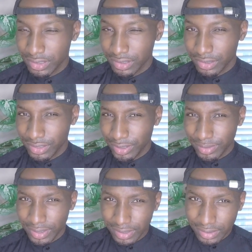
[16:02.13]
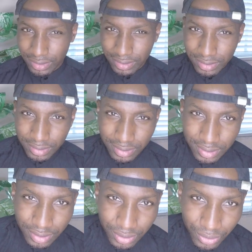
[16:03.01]
You see what I'm saying?
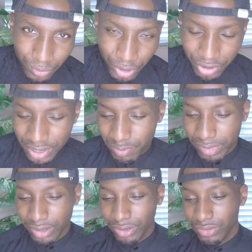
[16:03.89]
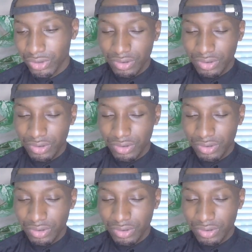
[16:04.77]
When you're in the middle of doing